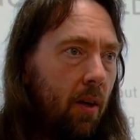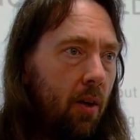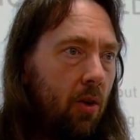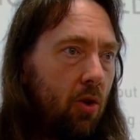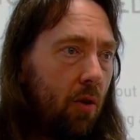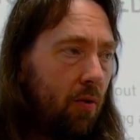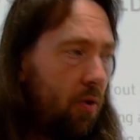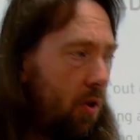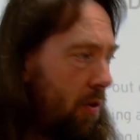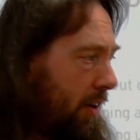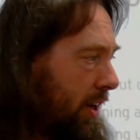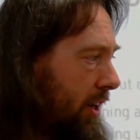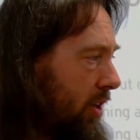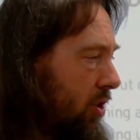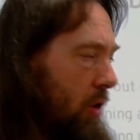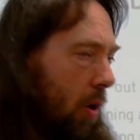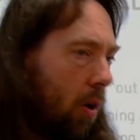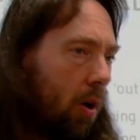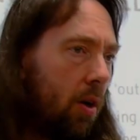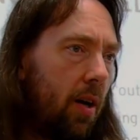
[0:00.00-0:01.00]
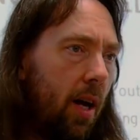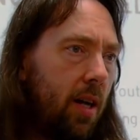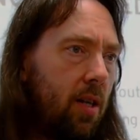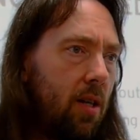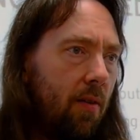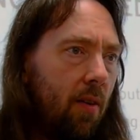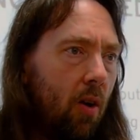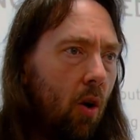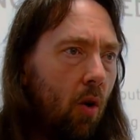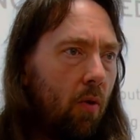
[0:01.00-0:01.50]
So if you're running Docker
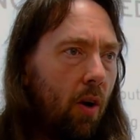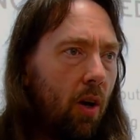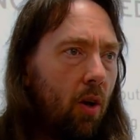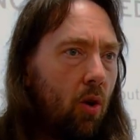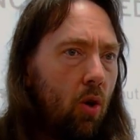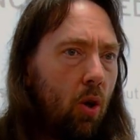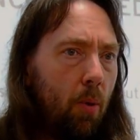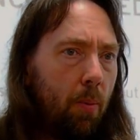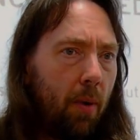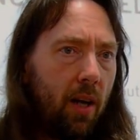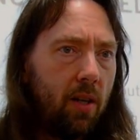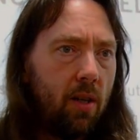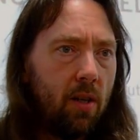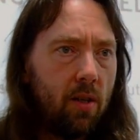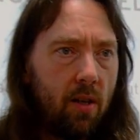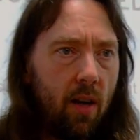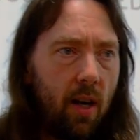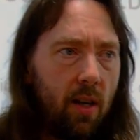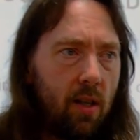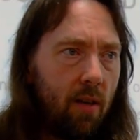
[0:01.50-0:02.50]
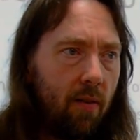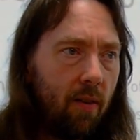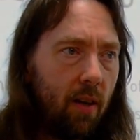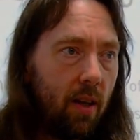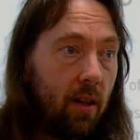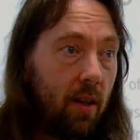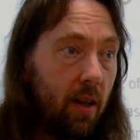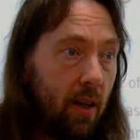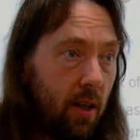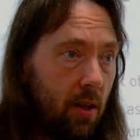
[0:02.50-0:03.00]
natively or running Kubernetes natively,
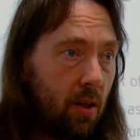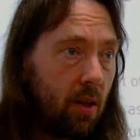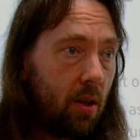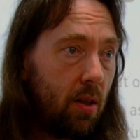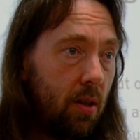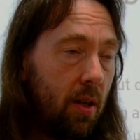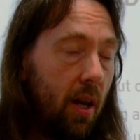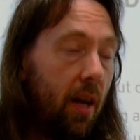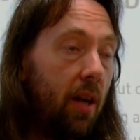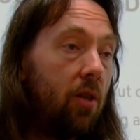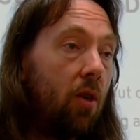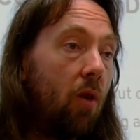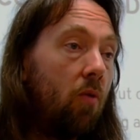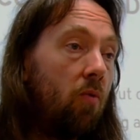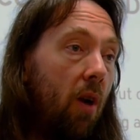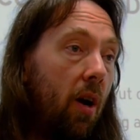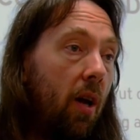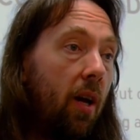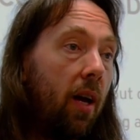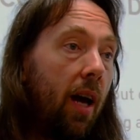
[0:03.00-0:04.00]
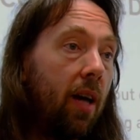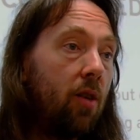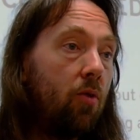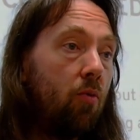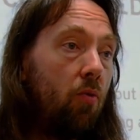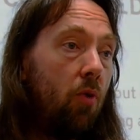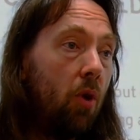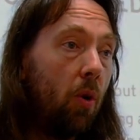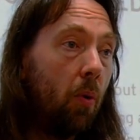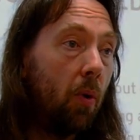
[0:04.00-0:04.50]
these containers are running as
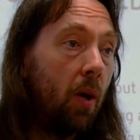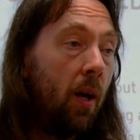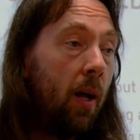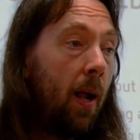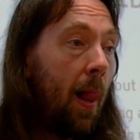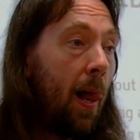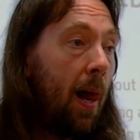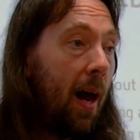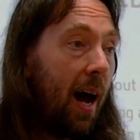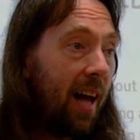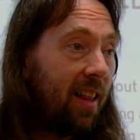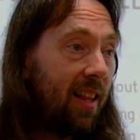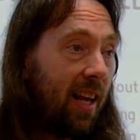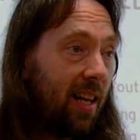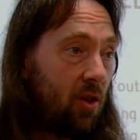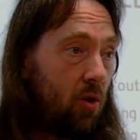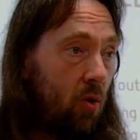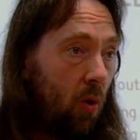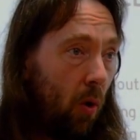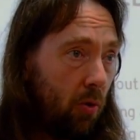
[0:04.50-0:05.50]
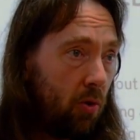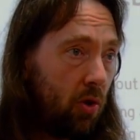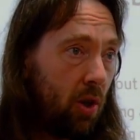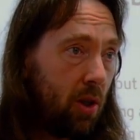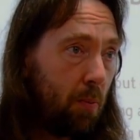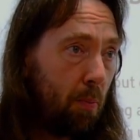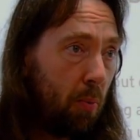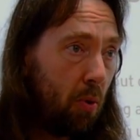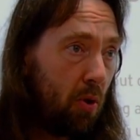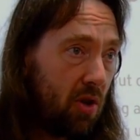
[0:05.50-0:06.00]
root. And that's not
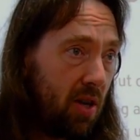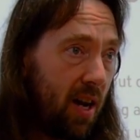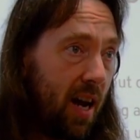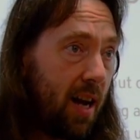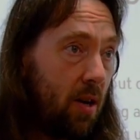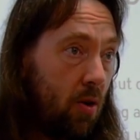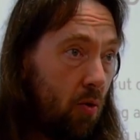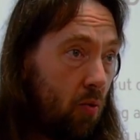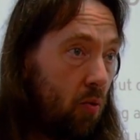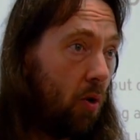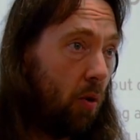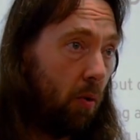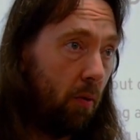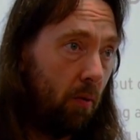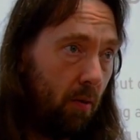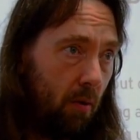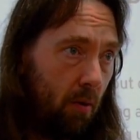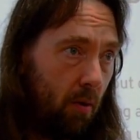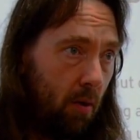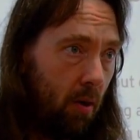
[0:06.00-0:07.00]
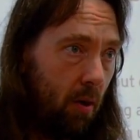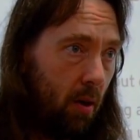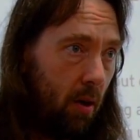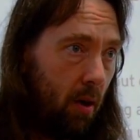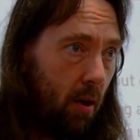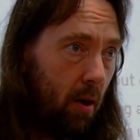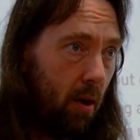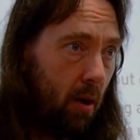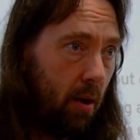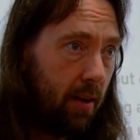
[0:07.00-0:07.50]
just pretend root.
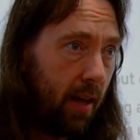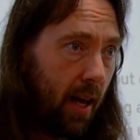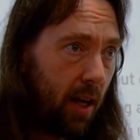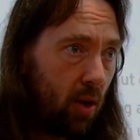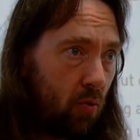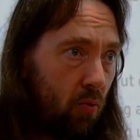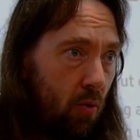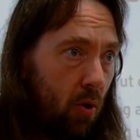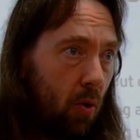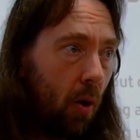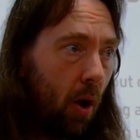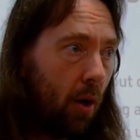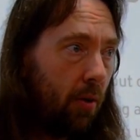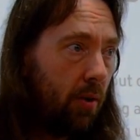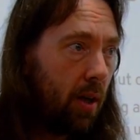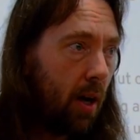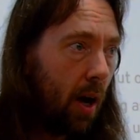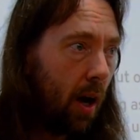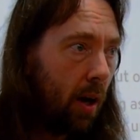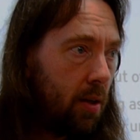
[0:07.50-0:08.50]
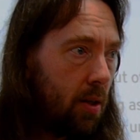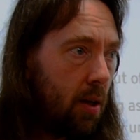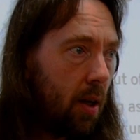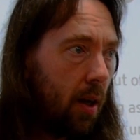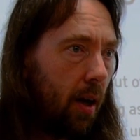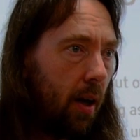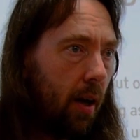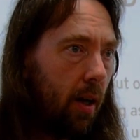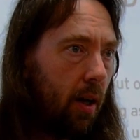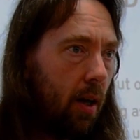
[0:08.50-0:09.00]
That's root on the
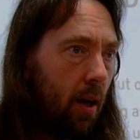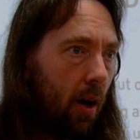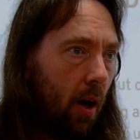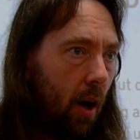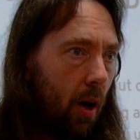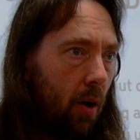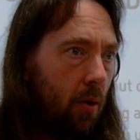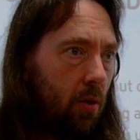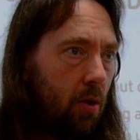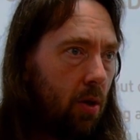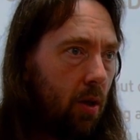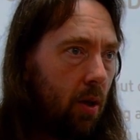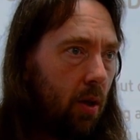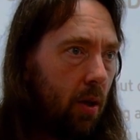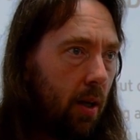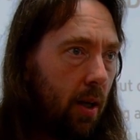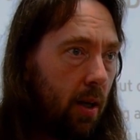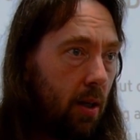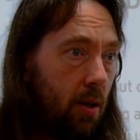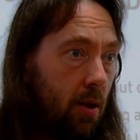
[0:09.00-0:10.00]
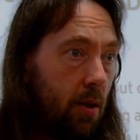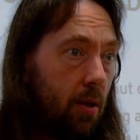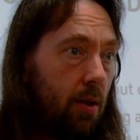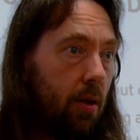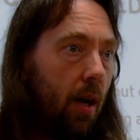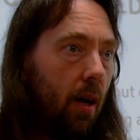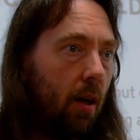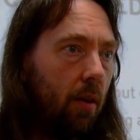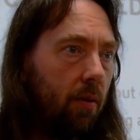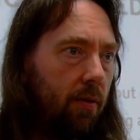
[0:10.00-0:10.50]
underlying host
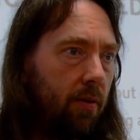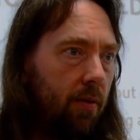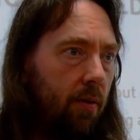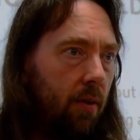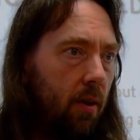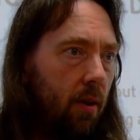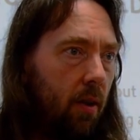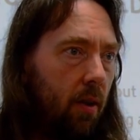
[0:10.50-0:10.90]
itself.